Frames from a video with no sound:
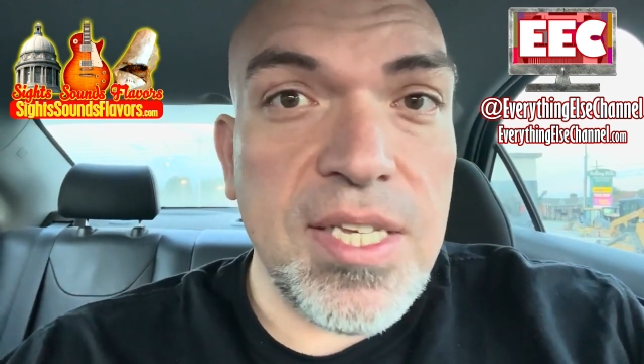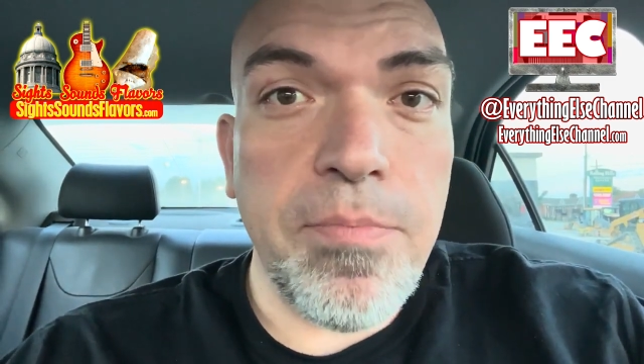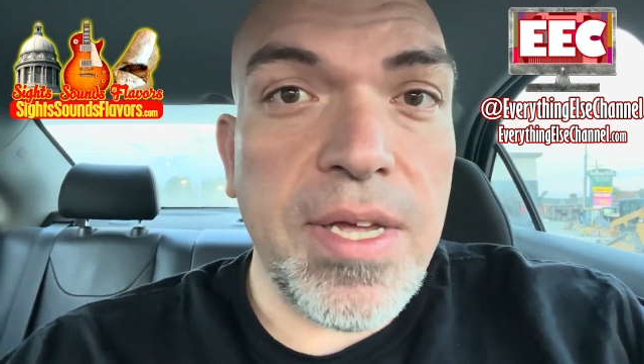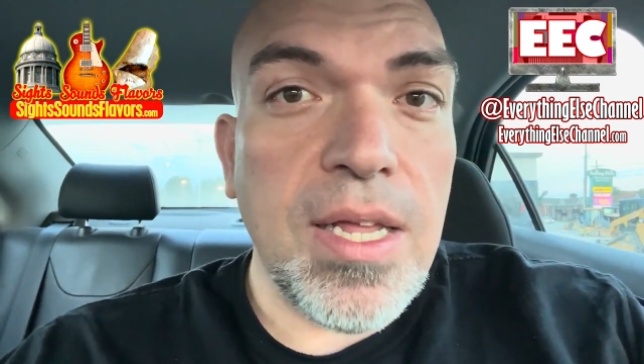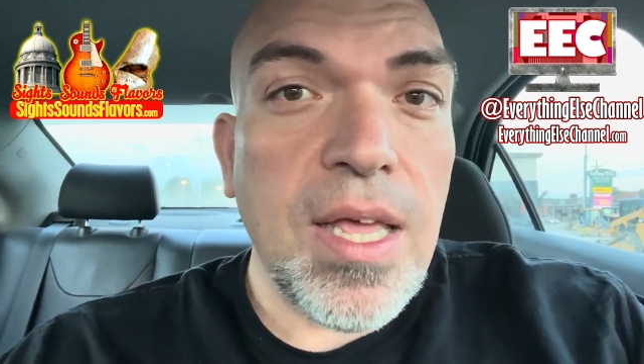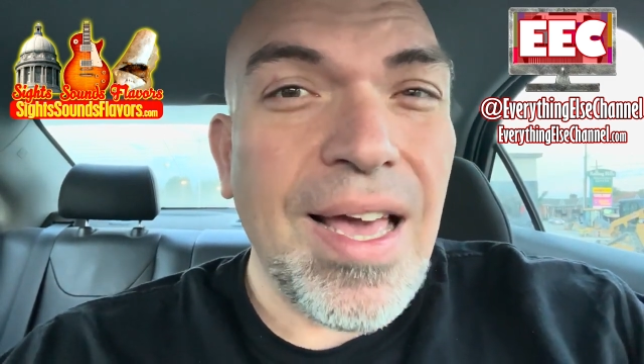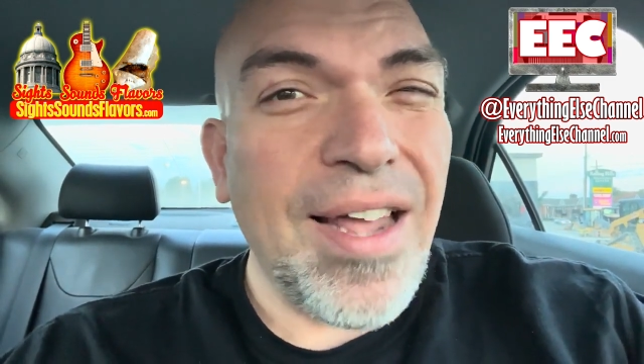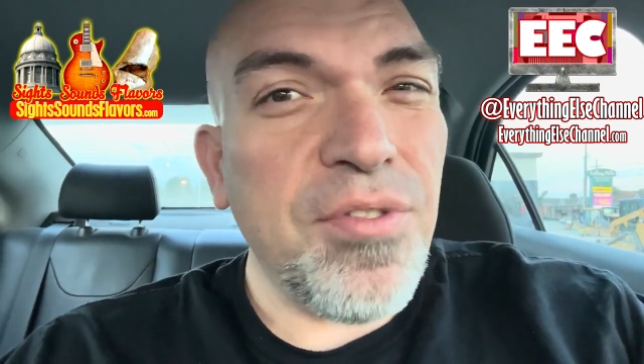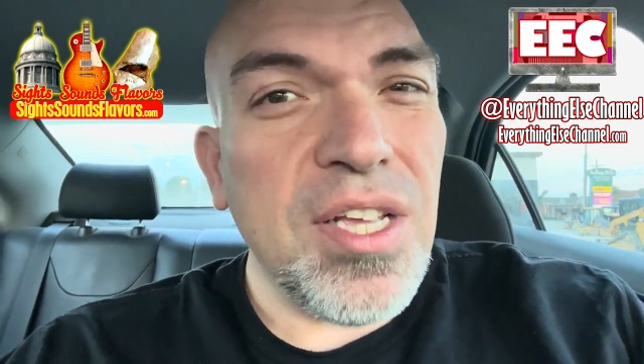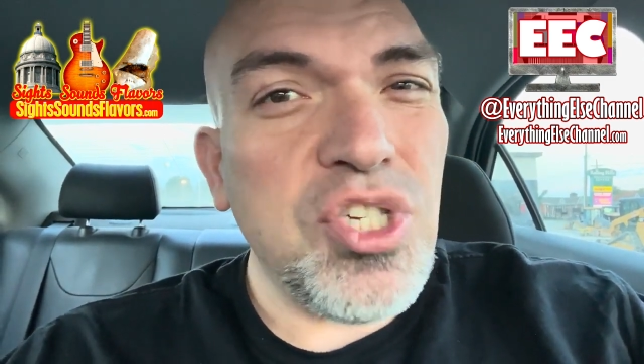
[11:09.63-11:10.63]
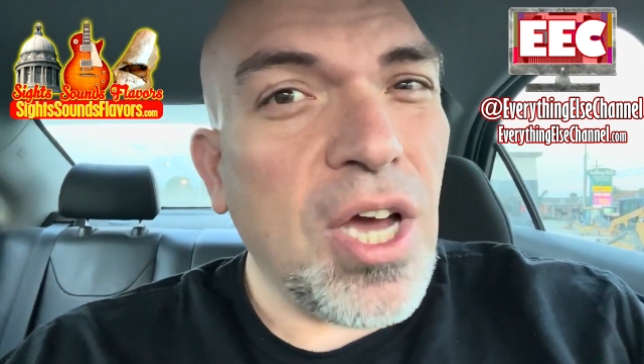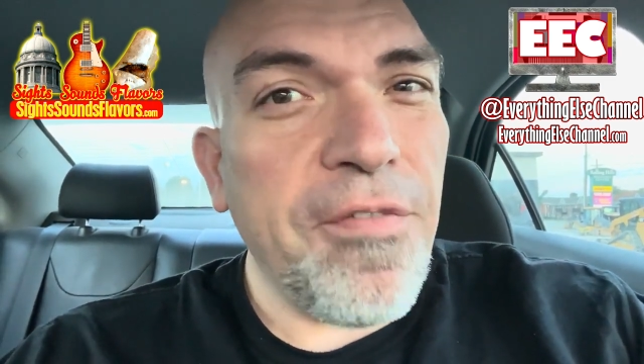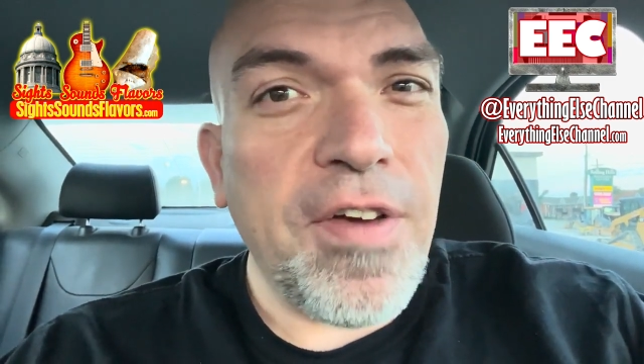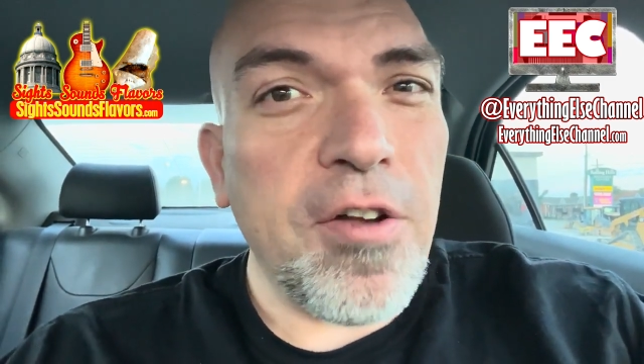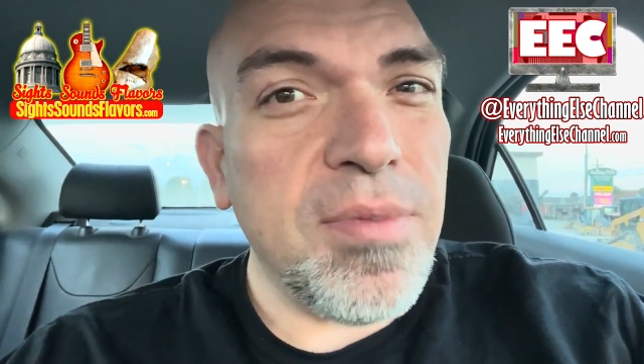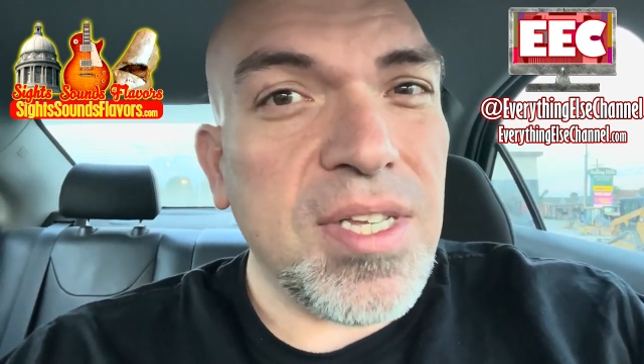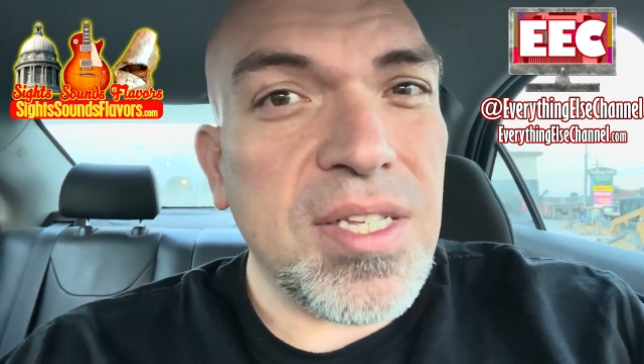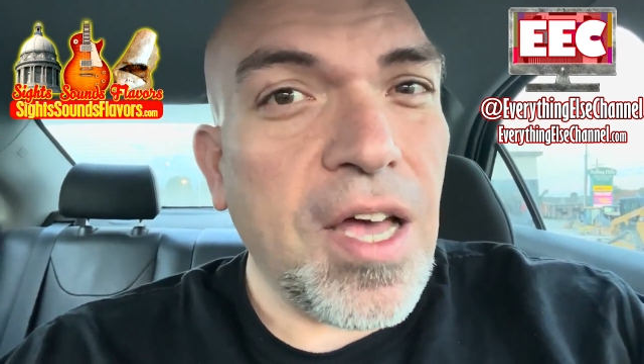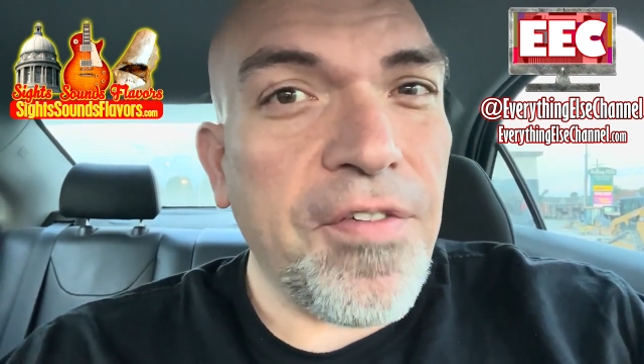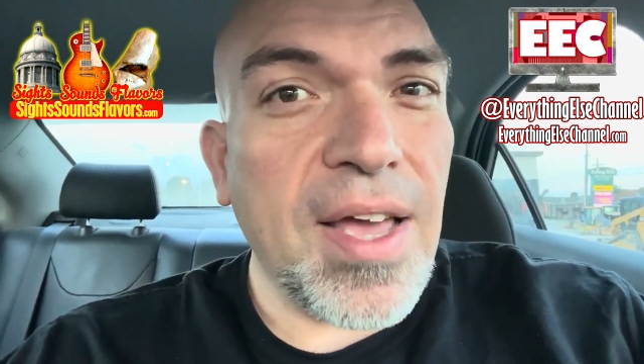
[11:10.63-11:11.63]
But I don't think John Fetterman's a
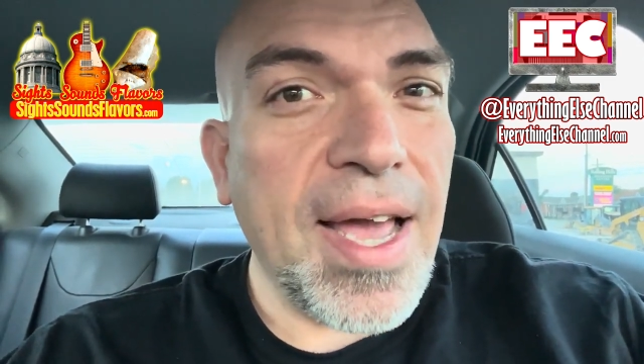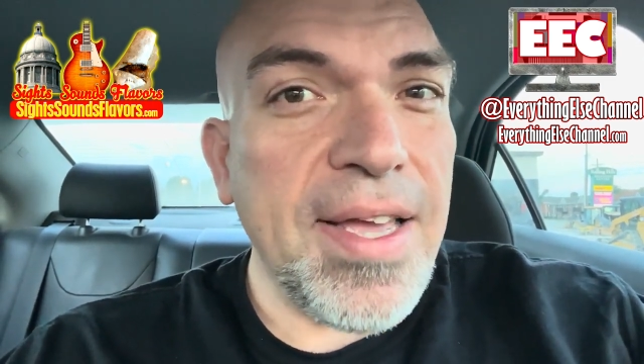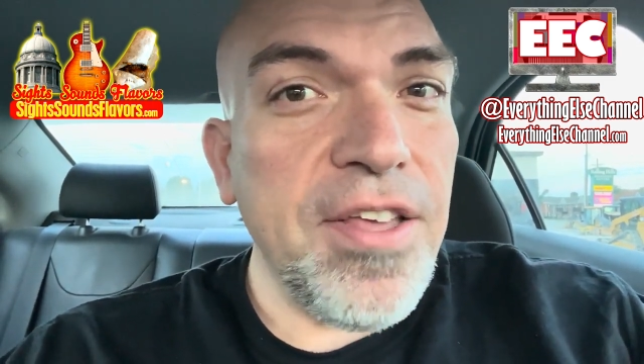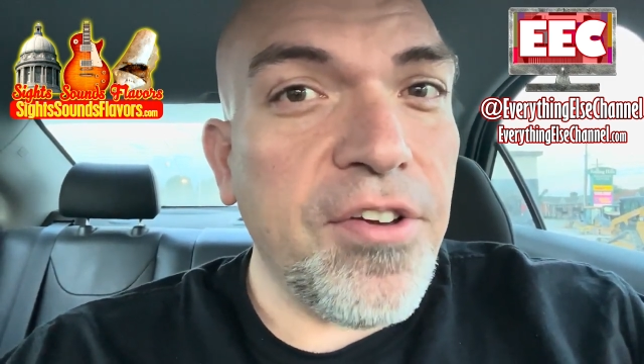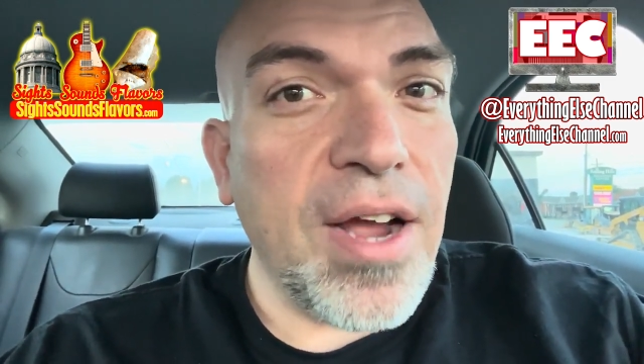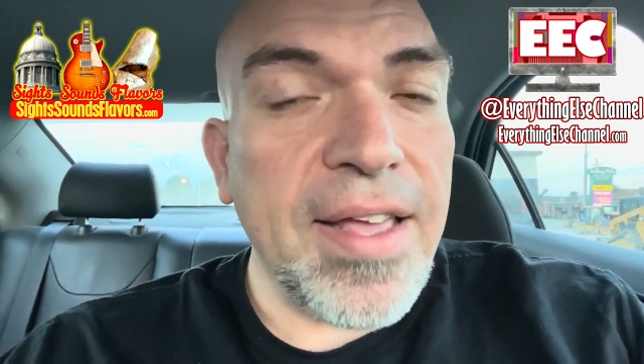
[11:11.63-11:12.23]
tough guy either.